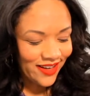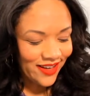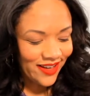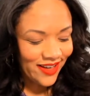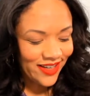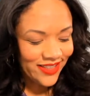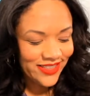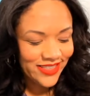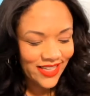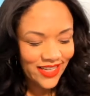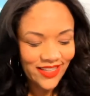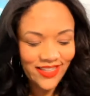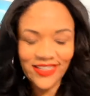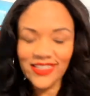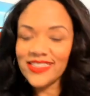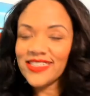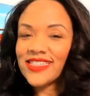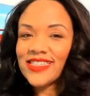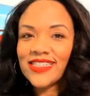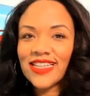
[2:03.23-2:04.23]
I tell you,
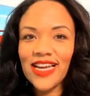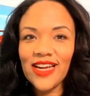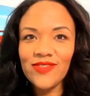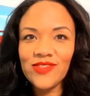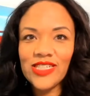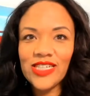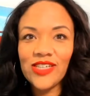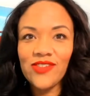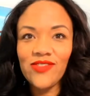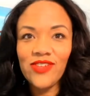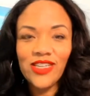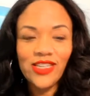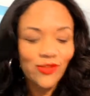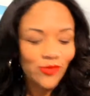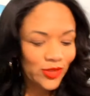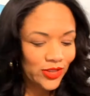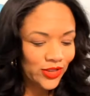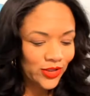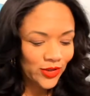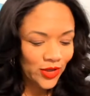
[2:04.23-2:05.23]
this is live TV
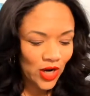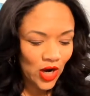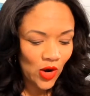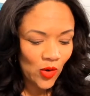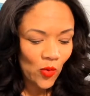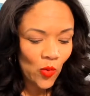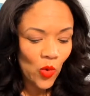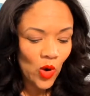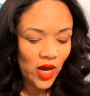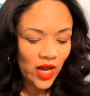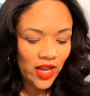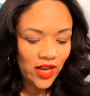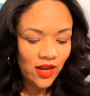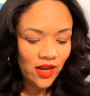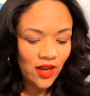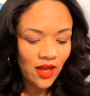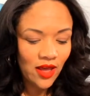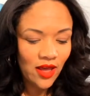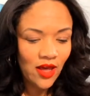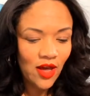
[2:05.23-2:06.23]
when you're a
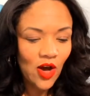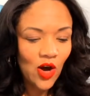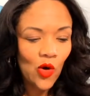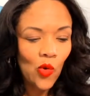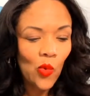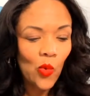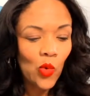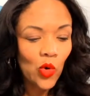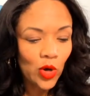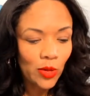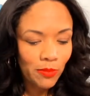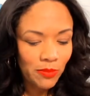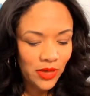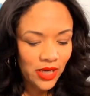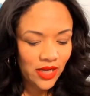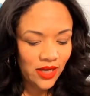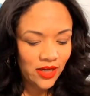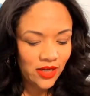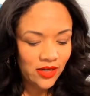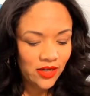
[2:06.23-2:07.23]

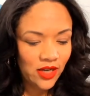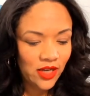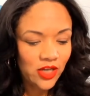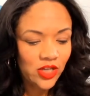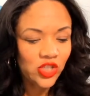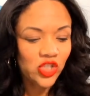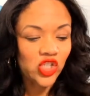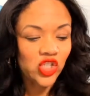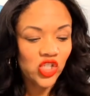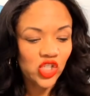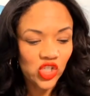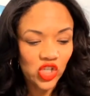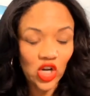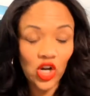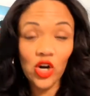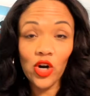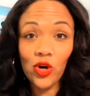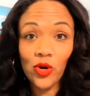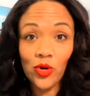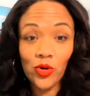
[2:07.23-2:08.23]
one-woman
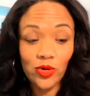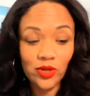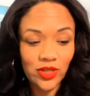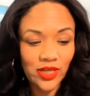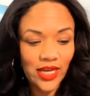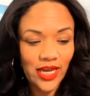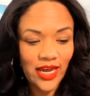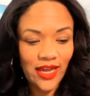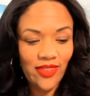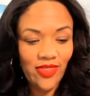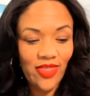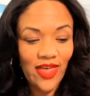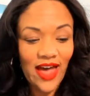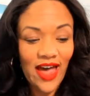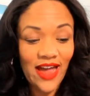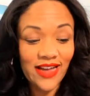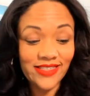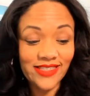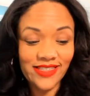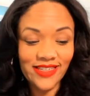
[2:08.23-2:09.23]
show. And
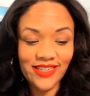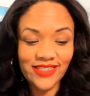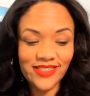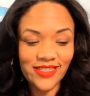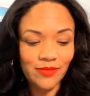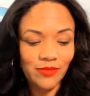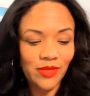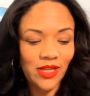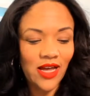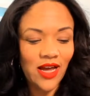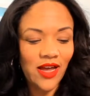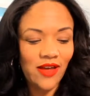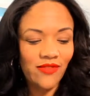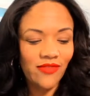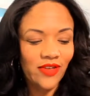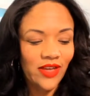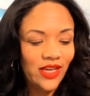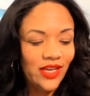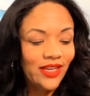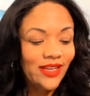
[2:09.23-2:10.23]
that, yes, I'm
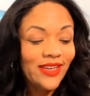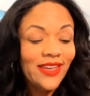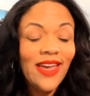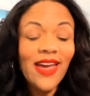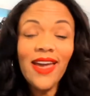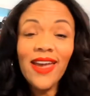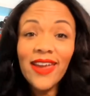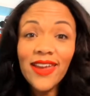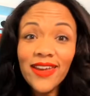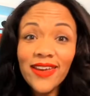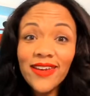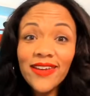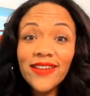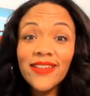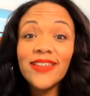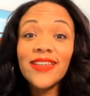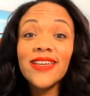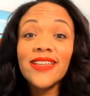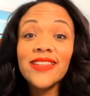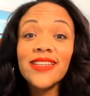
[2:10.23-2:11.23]
live. Yay.
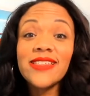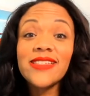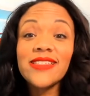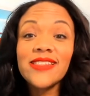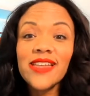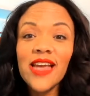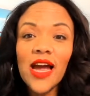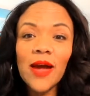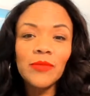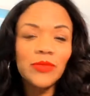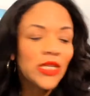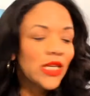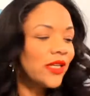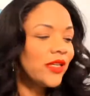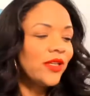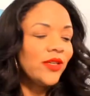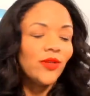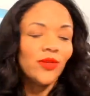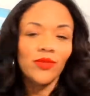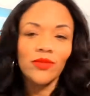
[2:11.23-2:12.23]
This, I'm
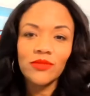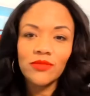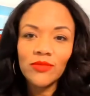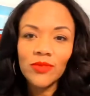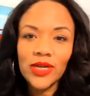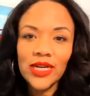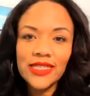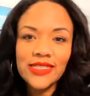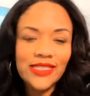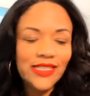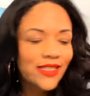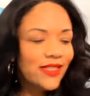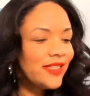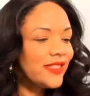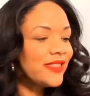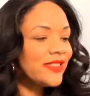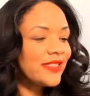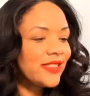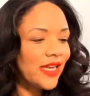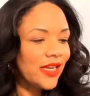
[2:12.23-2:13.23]
telling you, when I see
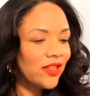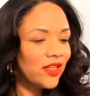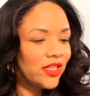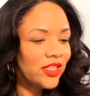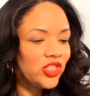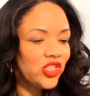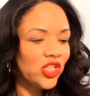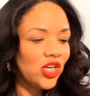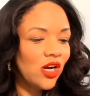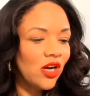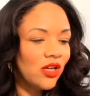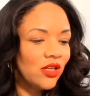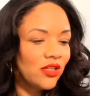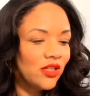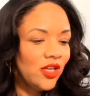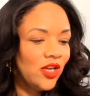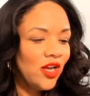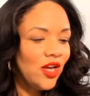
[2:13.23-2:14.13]
this and look at y'all,